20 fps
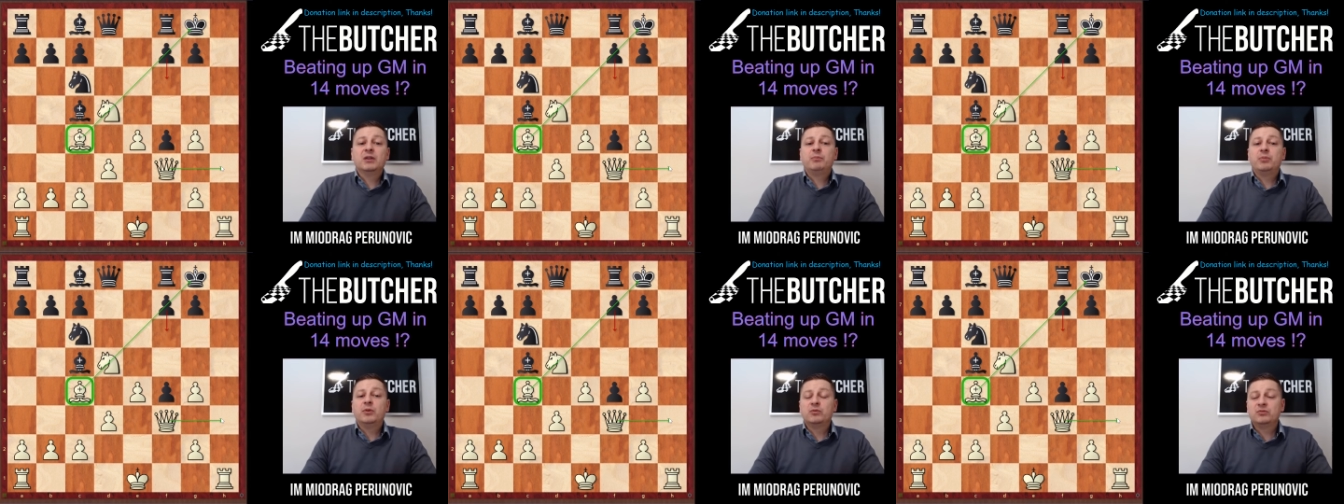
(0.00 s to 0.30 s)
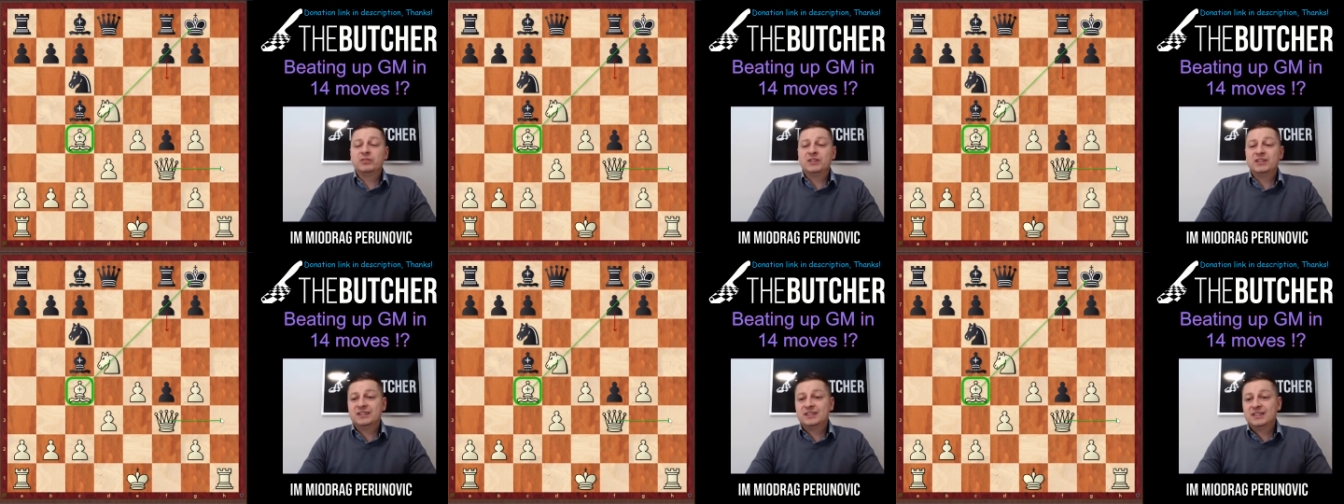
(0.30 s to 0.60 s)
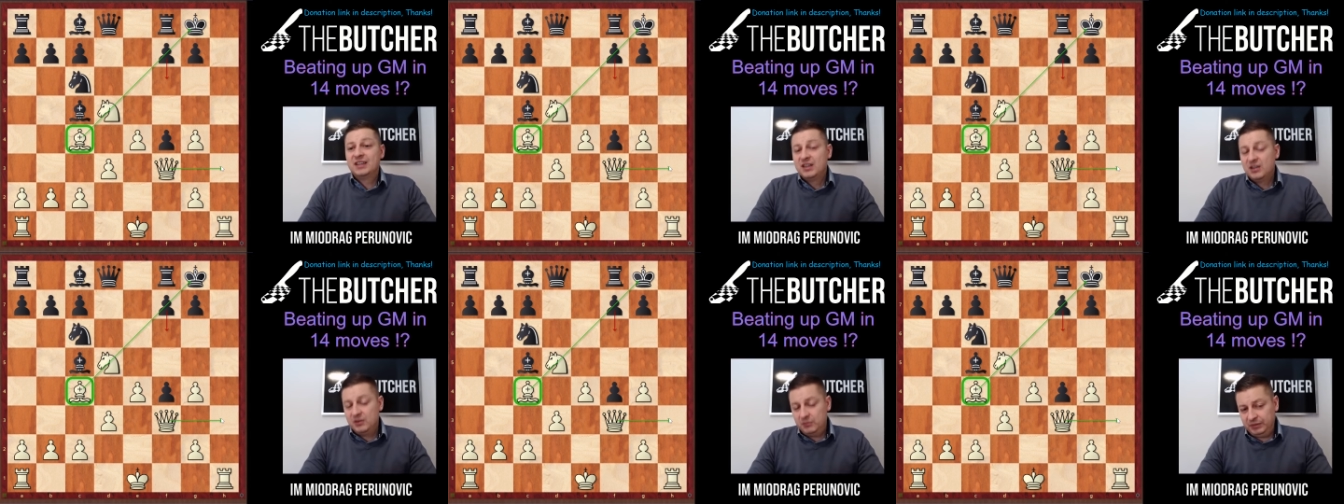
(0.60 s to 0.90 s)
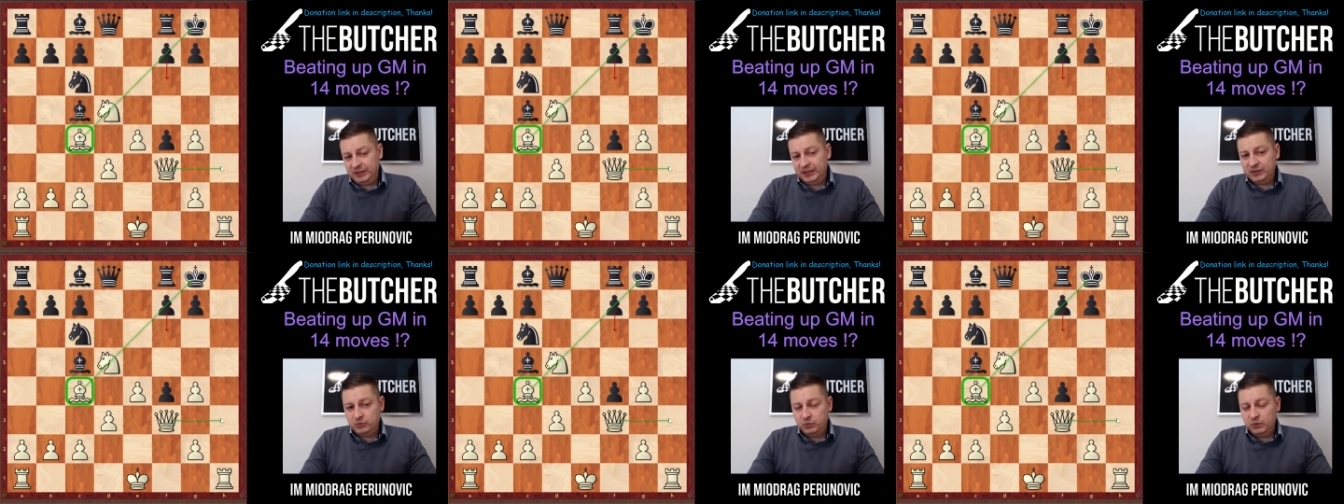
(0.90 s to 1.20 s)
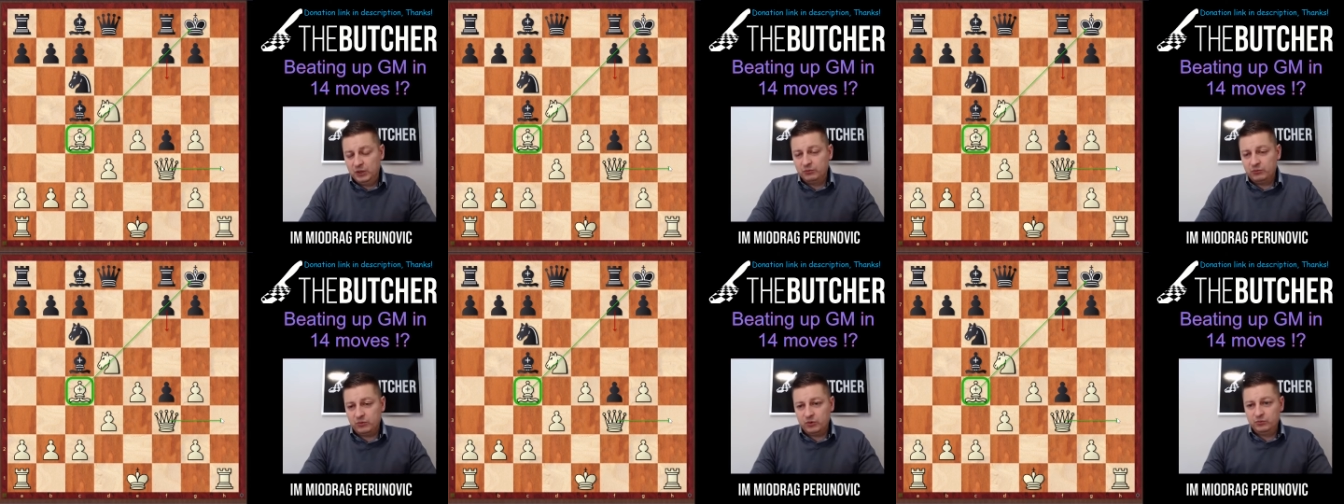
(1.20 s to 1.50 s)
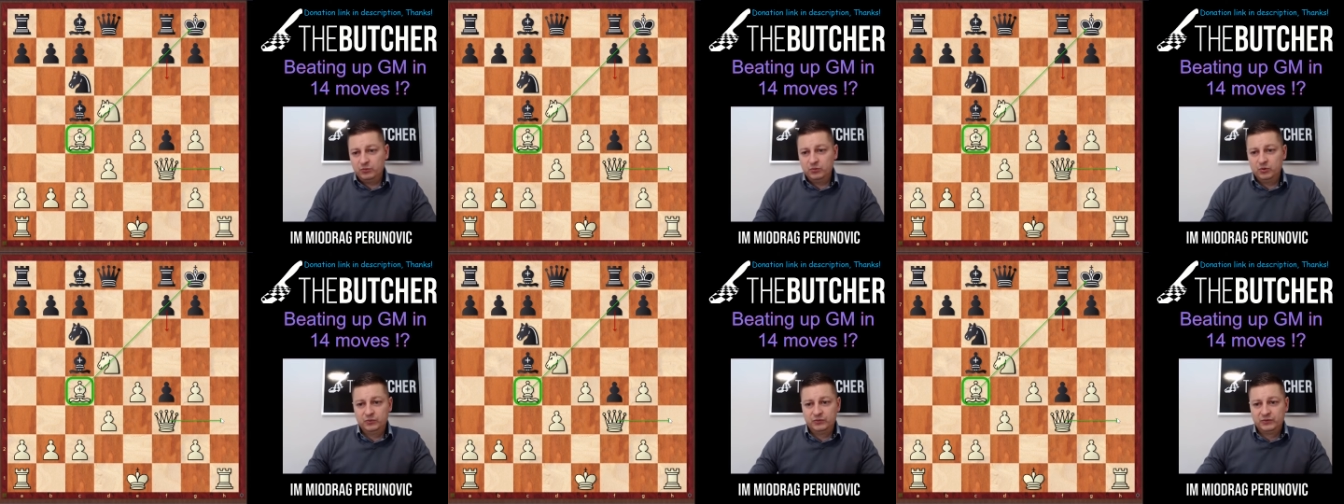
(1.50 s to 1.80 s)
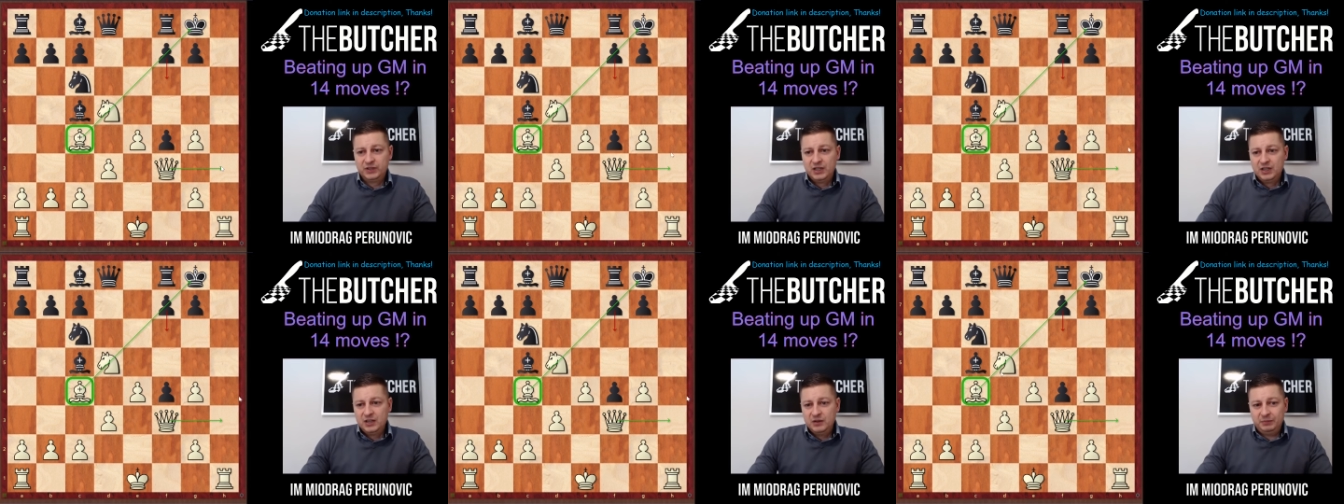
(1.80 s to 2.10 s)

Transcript: opponent played one more move,